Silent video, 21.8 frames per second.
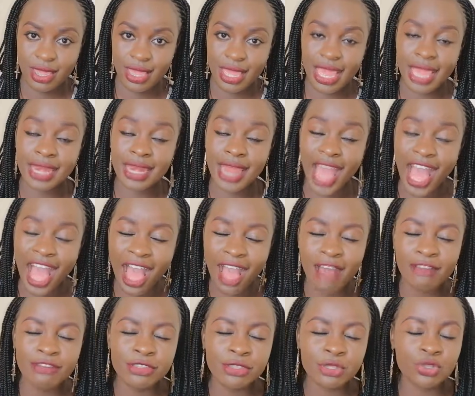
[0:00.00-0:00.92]
and
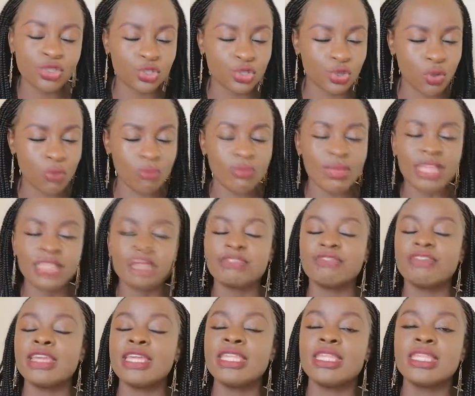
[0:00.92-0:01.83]
have so much
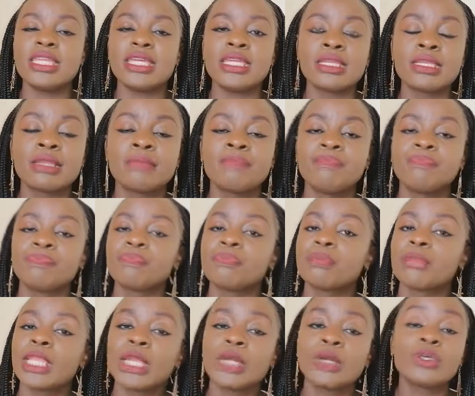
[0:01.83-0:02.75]
faith in,
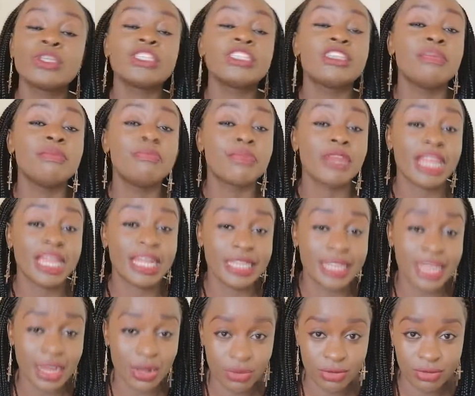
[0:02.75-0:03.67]
because they
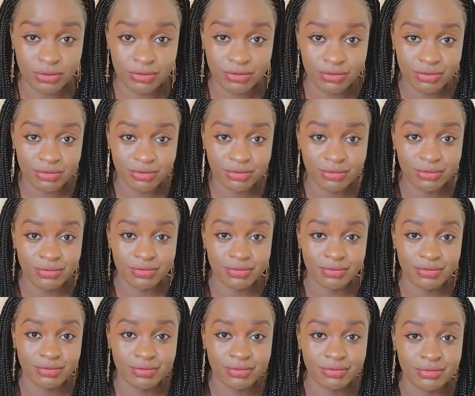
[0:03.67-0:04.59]
break down,
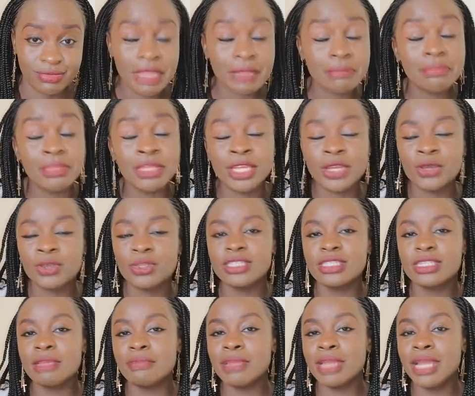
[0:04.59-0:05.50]
because
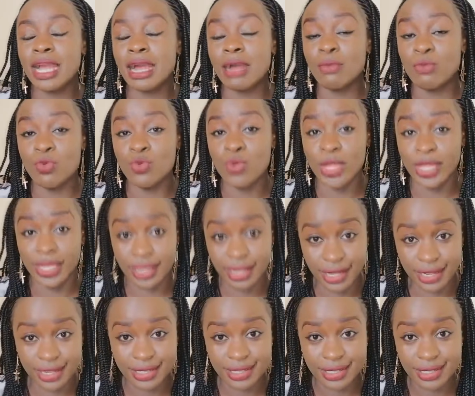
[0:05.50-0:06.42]
they become
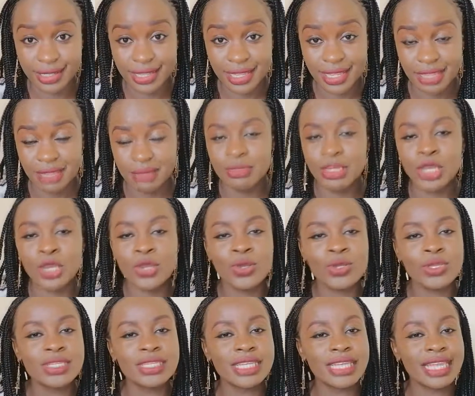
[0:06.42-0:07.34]
weak,
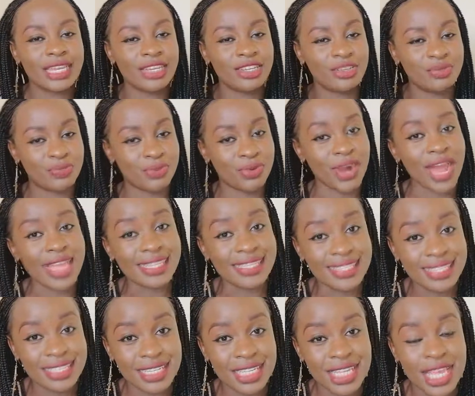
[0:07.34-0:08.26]
because they get
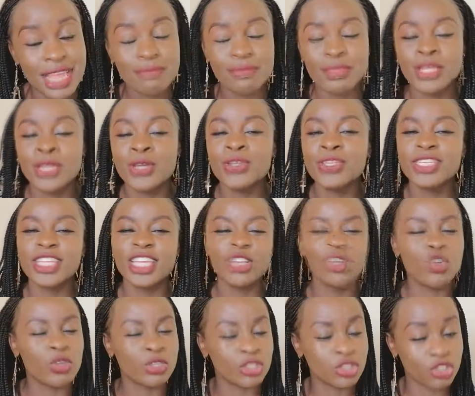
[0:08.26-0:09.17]
depressed, because they
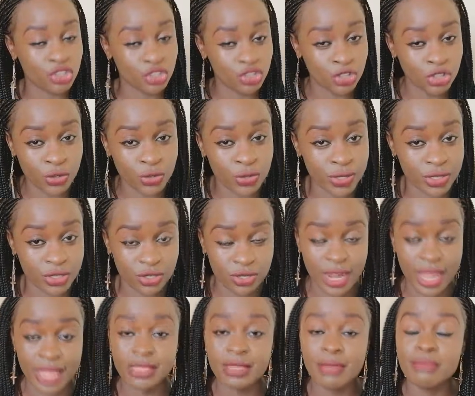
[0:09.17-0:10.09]
go through
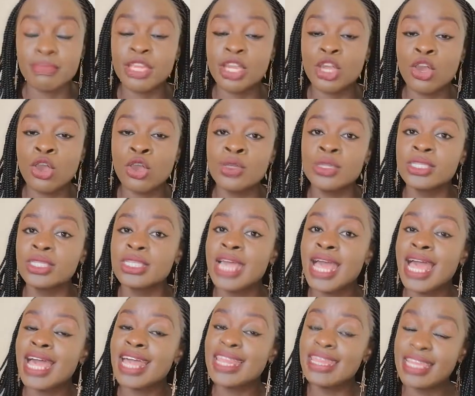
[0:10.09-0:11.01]
stress, because
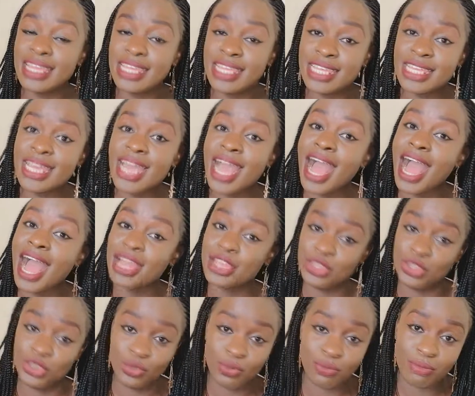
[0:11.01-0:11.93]
they are
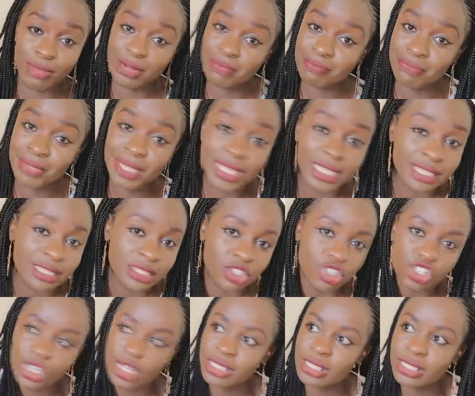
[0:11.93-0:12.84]
human beings
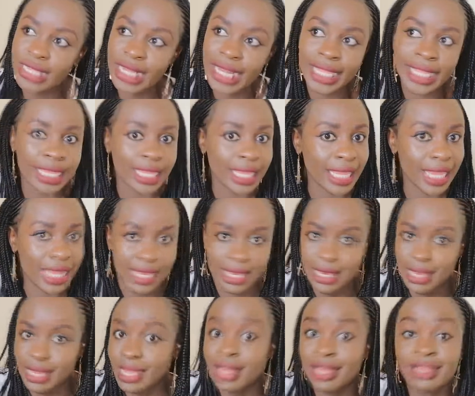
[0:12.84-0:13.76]
just like
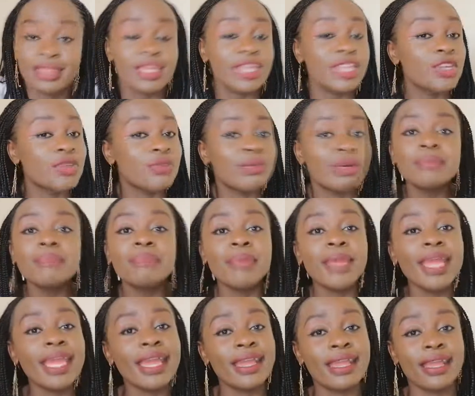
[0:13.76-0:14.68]
any other human
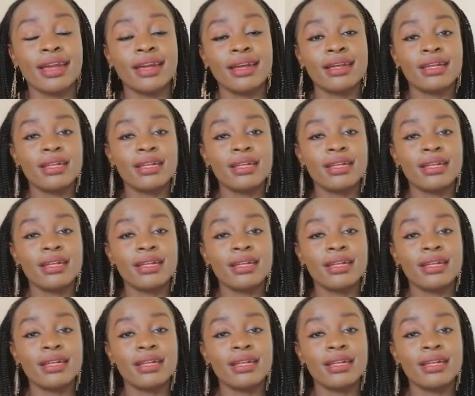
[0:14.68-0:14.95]
being.